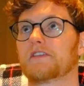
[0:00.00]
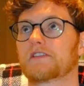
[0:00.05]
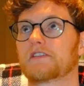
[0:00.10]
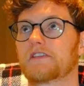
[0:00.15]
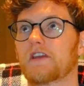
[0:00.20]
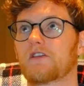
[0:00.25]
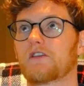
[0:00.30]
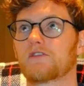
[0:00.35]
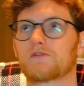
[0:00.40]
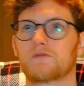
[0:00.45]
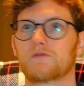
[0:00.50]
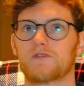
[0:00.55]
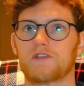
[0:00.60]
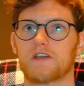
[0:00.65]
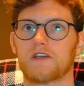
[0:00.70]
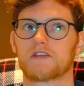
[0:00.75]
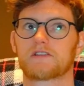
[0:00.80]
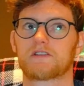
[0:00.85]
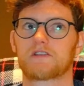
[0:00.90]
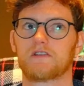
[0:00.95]
But the stickers were
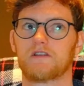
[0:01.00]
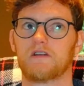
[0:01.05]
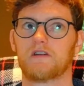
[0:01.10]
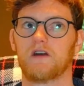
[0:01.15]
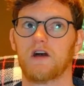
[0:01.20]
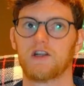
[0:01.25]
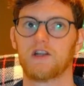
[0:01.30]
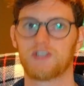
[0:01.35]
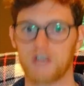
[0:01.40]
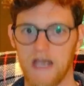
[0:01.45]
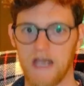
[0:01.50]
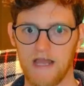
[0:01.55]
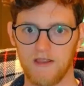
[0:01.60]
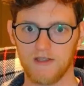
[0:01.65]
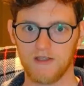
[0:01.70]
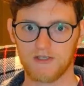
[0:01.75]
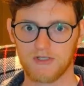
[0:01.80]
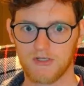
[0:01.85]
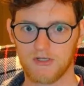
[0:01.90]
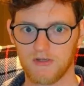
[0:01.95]
just a
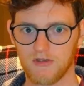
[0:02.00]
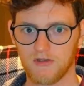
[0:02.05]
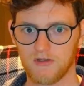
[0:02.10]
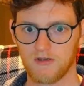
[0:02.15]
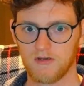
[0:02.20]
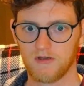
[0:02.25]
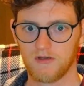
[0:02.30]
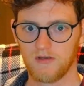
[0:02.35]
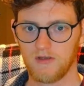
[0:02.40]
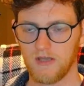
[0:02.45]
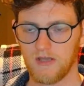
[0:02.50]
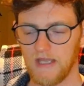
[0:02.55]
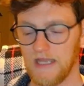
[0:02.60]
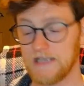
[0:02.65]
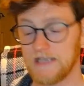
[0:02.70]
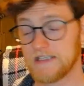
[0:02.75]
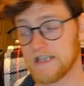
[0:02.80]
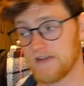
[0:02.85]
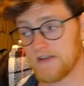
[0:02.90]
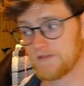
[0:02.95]
challenge,
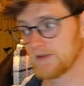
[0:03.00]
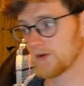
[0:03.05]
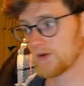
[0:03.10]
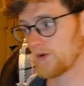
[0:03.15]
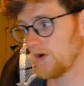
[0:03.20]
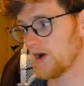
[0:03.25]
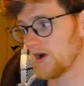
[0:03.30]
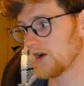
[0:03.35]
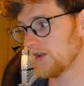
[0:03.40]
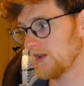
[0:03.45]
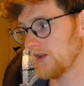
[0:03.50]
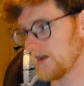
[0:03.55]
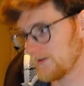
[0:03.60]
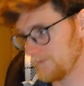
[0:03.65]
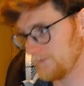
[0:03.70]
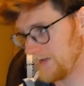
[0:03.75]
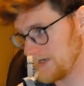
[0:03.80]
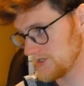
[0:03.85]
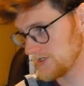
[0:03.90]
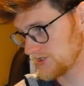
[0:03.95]
and definitely required a
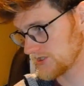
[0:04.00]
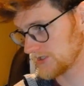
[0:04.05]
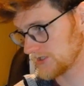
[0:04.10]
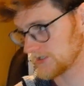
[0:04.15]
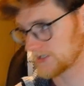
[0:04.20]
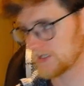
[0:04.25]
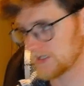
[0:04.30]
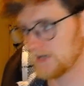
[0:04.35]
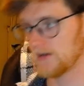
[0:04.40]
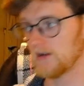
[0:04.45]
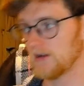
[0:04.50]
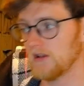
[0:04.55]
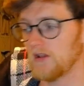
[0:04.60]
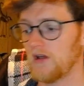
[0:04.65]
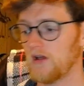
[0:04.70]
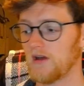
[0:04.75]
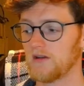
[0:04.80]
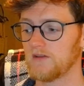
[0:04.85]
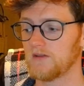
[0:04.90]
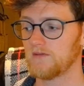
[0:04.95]
lot of patience and a
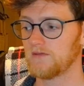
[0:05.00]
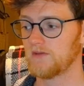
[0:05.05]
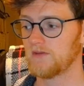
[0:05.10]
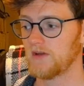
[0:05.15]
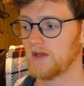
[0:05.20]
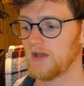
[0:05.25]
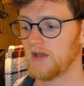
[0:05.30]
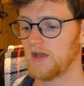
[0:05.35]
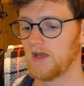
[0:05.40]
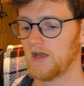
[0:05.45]
lot of